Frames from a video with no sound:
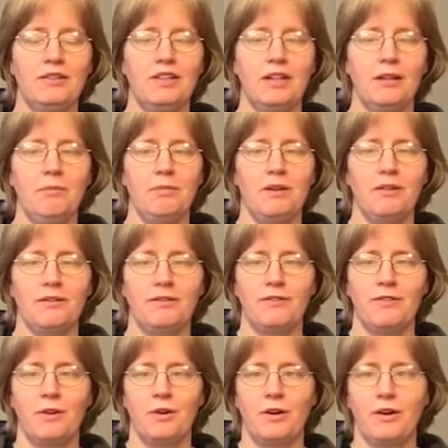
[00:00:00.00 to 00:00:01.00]
tip
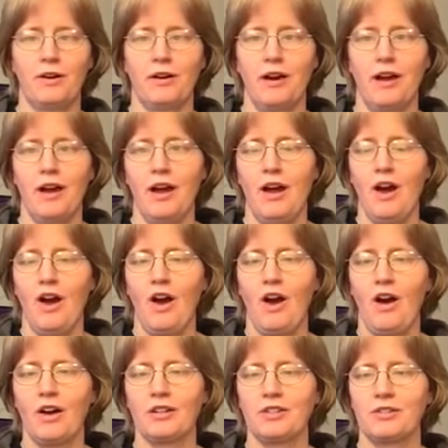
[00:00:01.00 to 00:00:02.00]
for
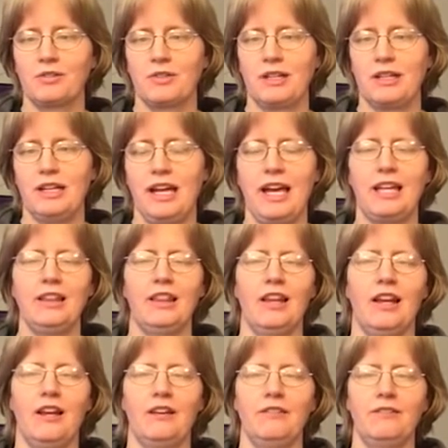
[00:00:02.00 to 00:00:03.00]
archery and
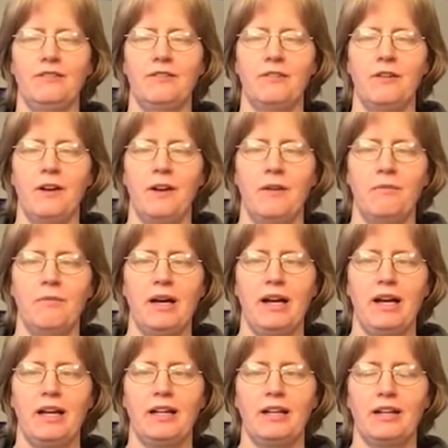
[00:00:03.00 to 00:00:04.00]
life
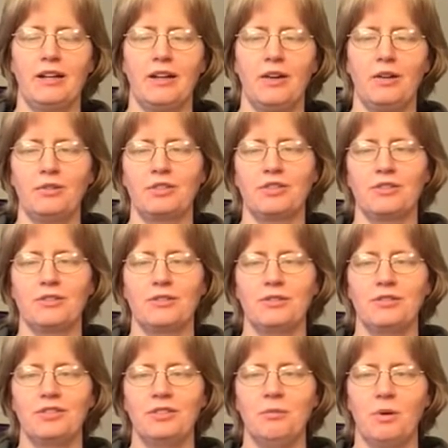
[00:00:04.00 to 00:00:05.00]
by Coach
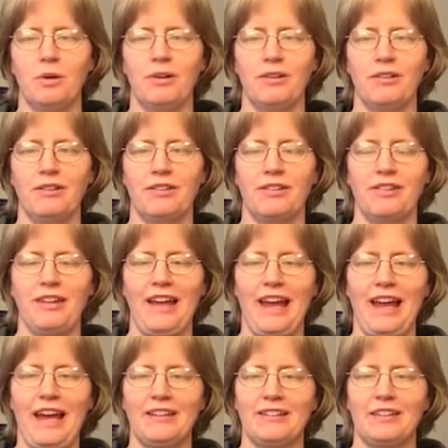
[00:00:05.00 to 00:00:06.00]
Lucy Morris
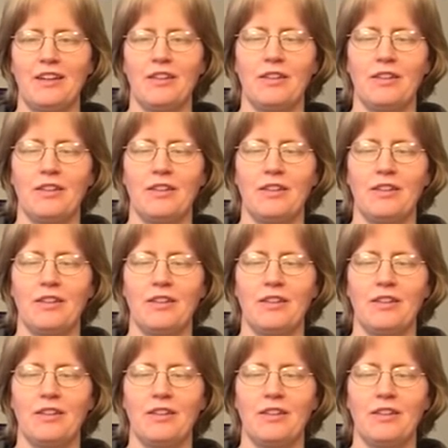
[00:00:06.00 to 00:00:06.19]
at